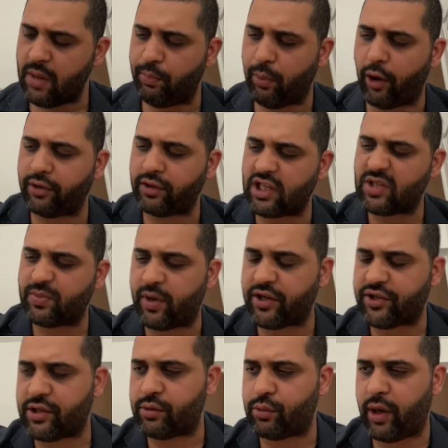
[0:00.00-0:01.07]
a point this
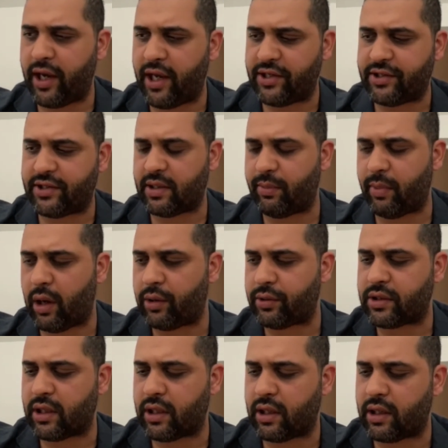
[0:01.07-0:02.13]
person raised
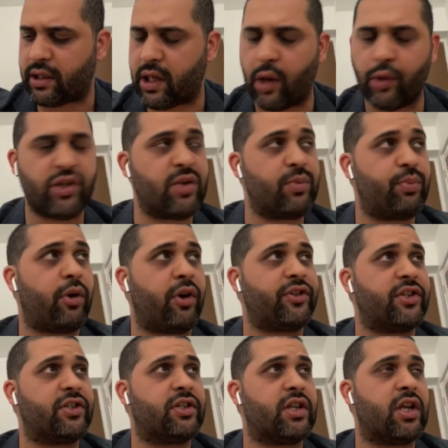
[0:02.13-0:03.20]
about Gaussian
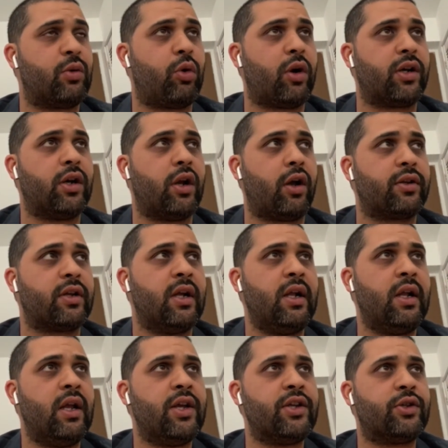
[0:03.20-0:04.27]
processes and whatnot.
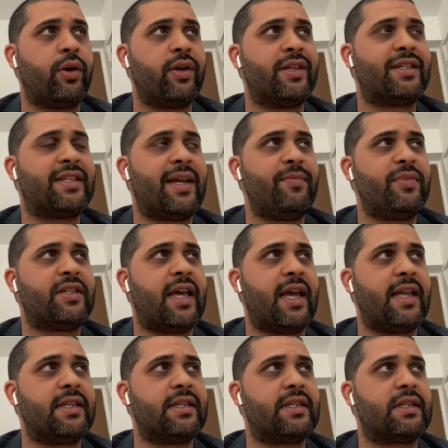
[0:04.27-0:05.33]
So in some
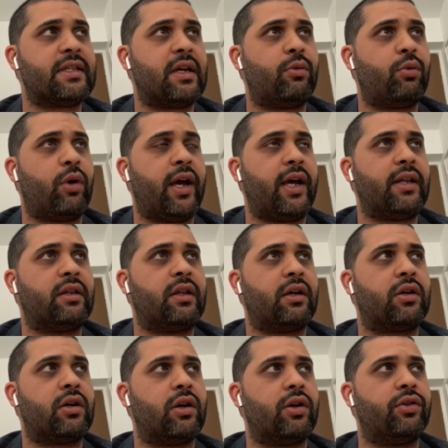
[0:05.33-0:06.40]
sense, right,
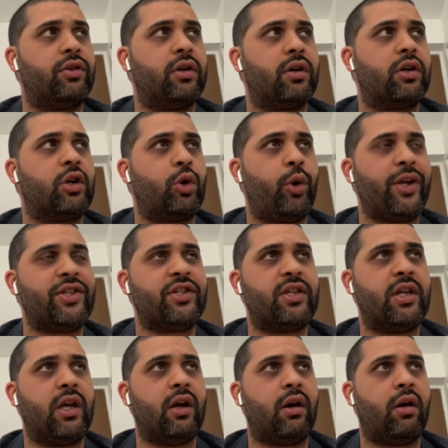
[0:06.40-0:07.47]
the
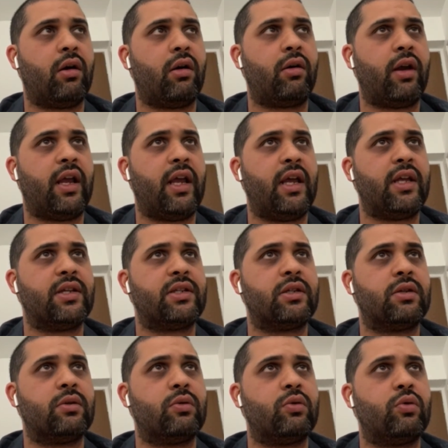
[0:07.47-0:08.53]
quest here
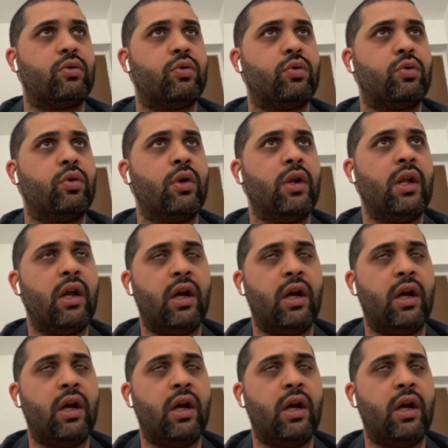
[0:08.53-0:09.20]
is to,